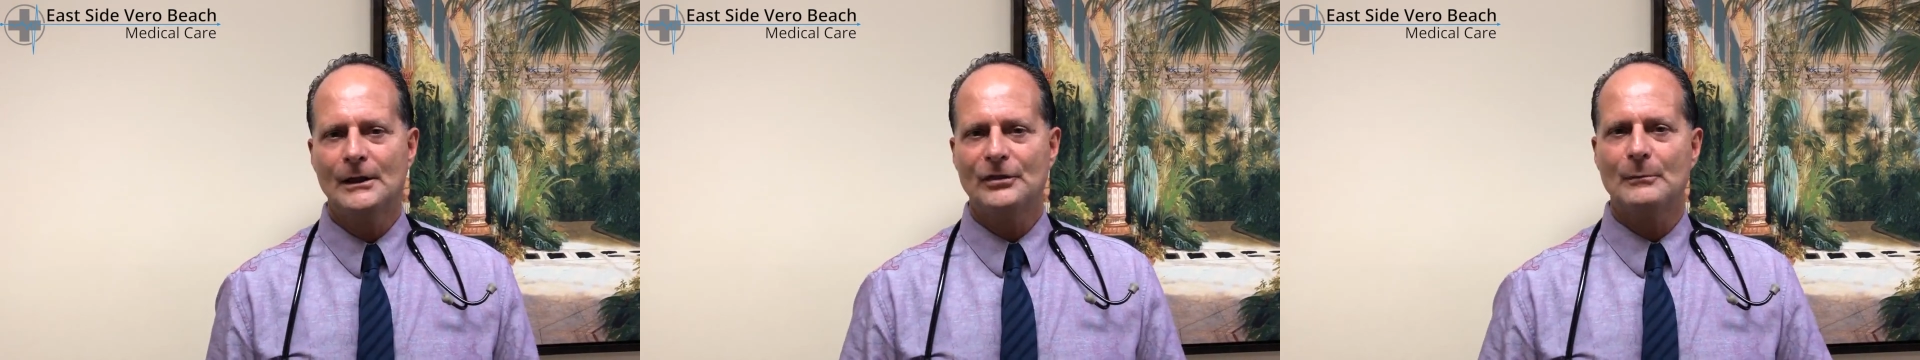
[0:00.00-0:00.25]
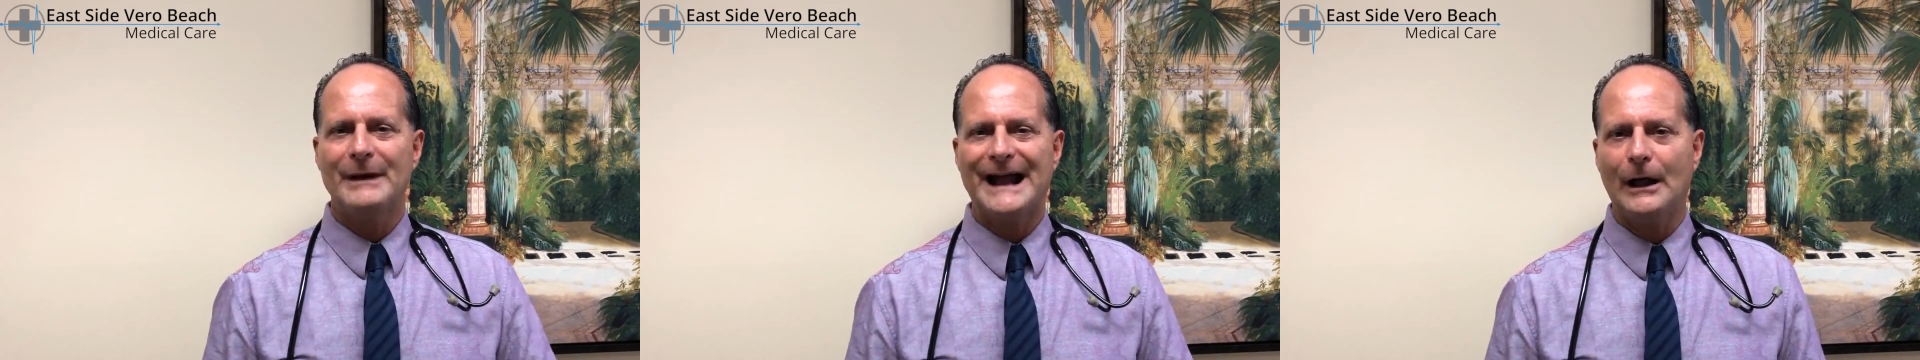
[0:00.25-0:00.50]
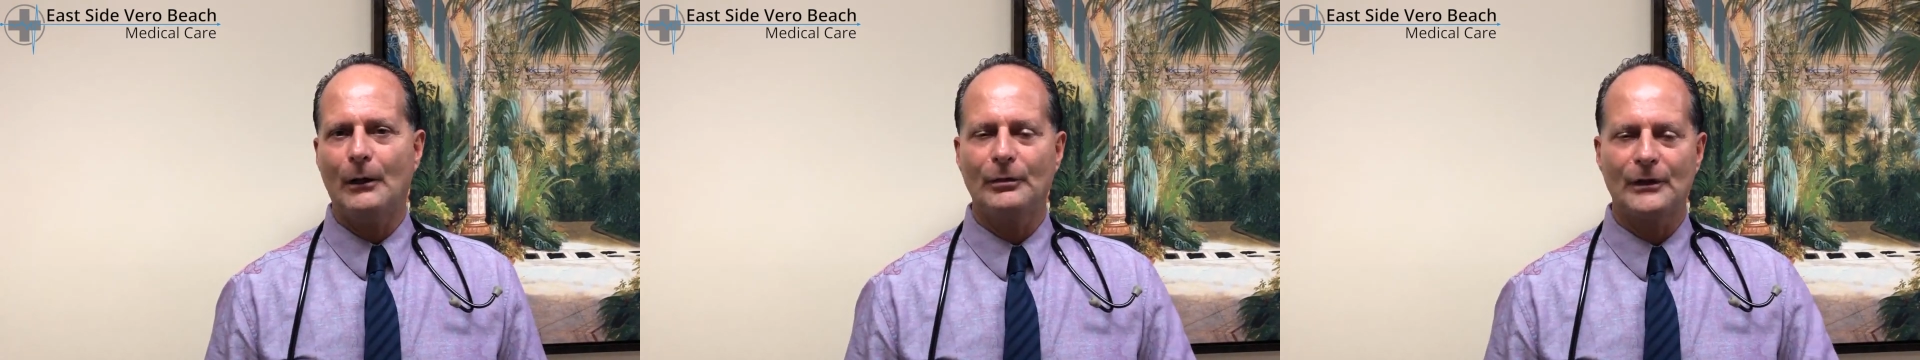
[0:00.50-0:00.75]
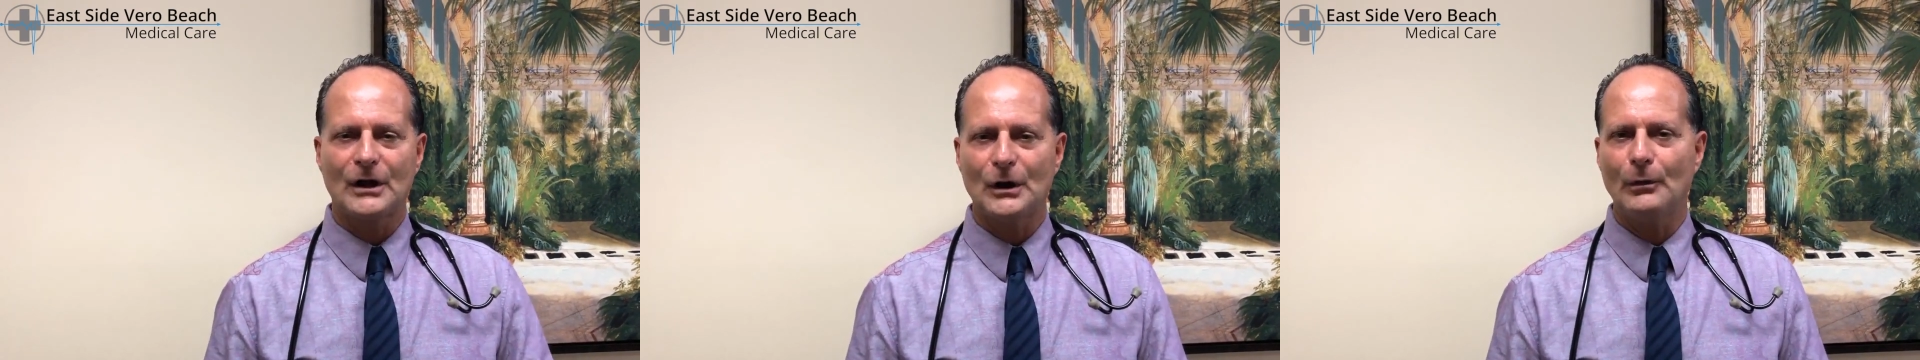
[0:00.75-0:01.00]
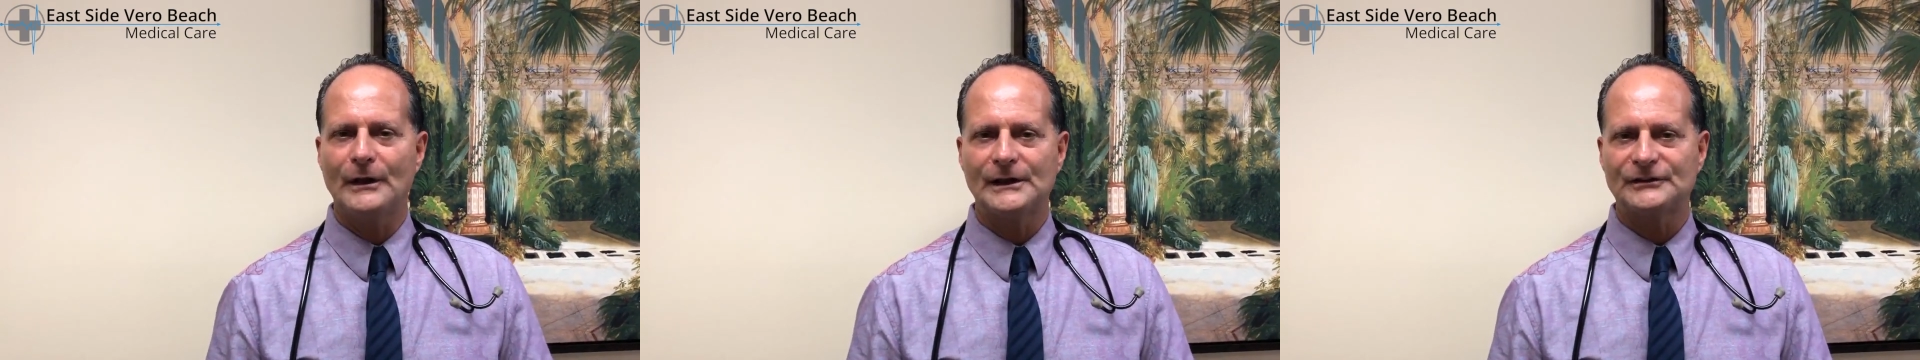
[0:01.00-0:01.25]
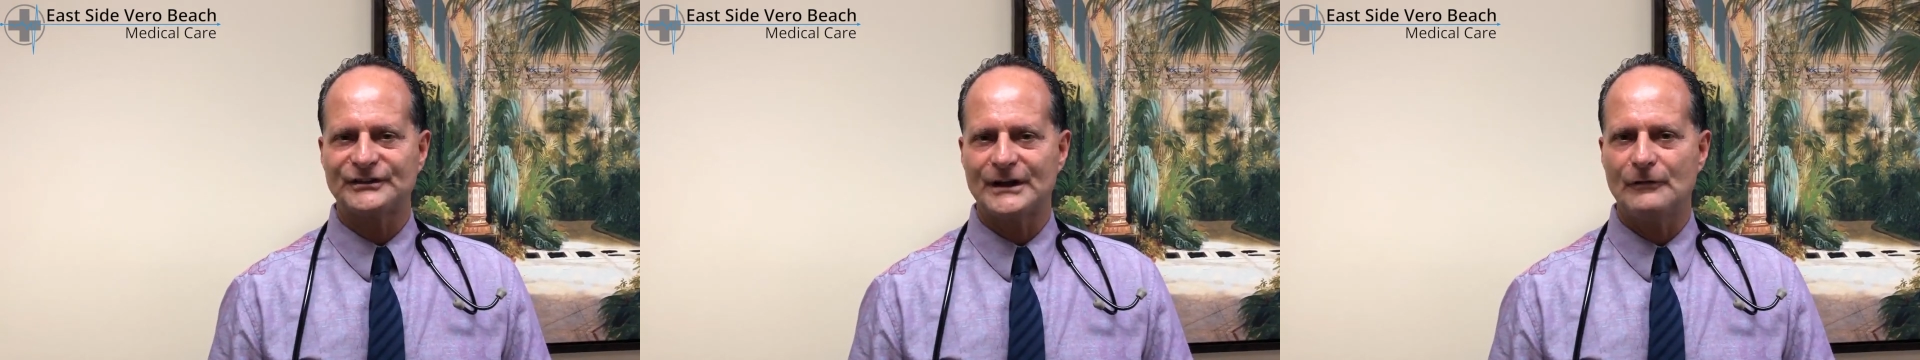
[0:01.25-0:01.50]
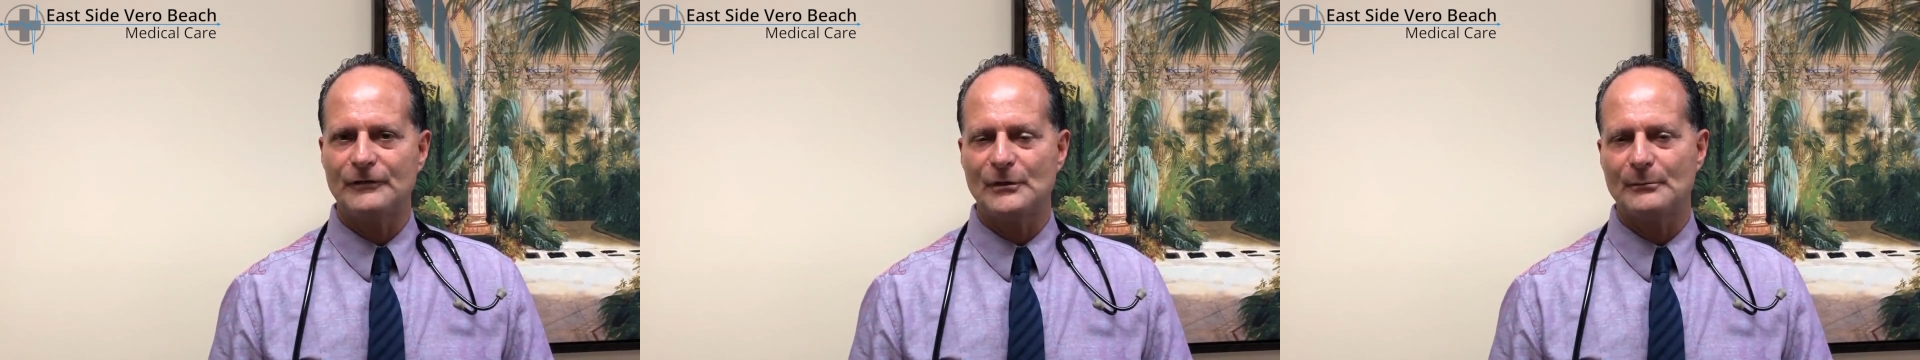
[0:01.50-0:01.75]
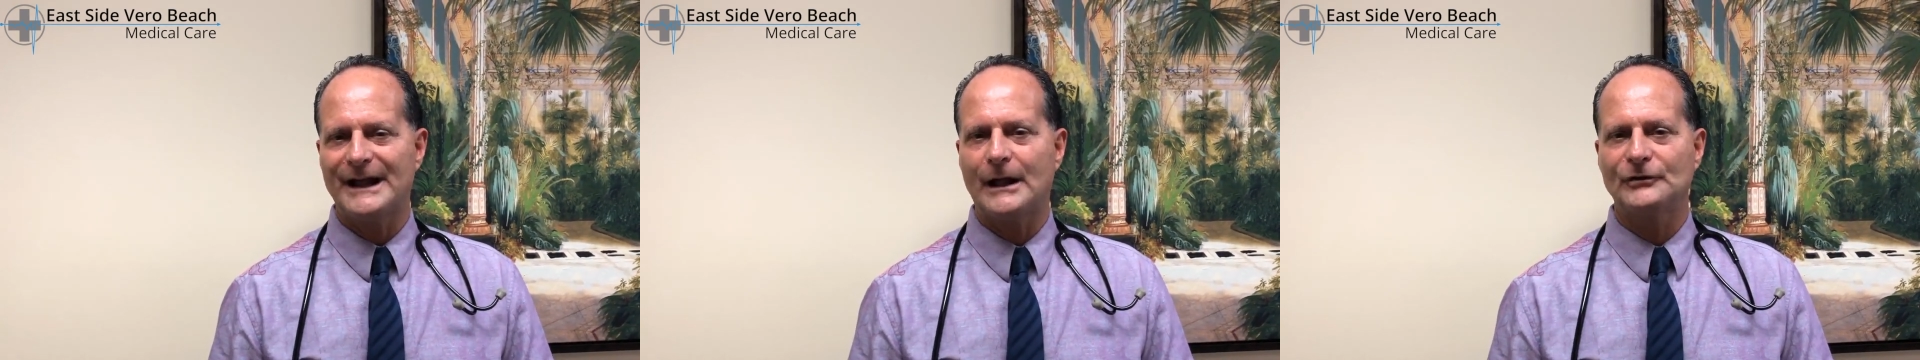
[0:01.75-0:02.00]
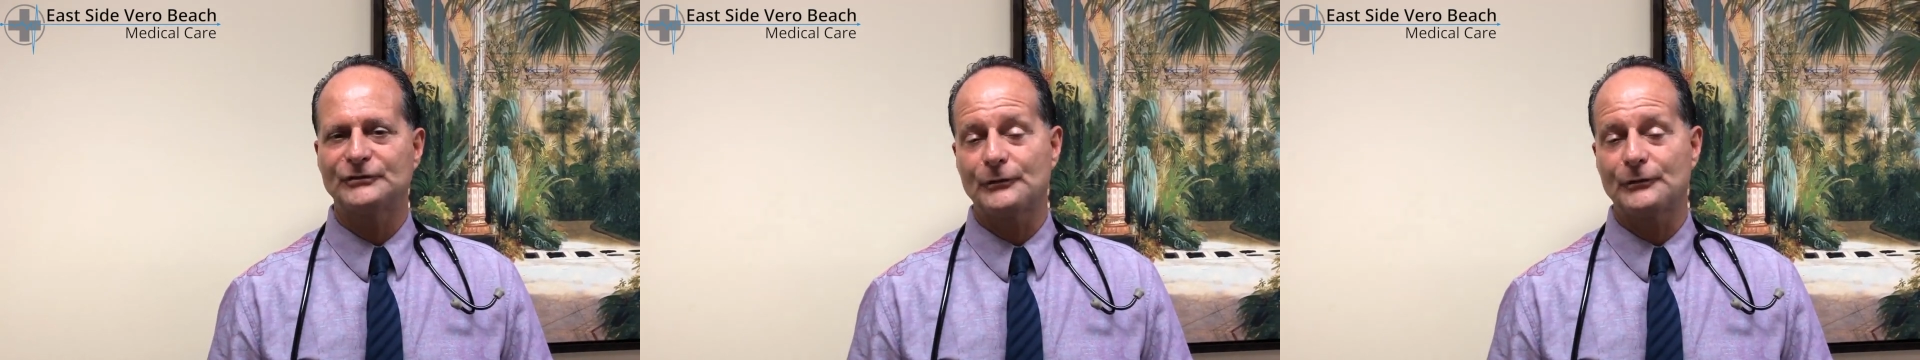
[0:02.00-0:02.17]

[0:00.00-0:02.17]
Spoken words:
The bowel, the colon itself, and the bowels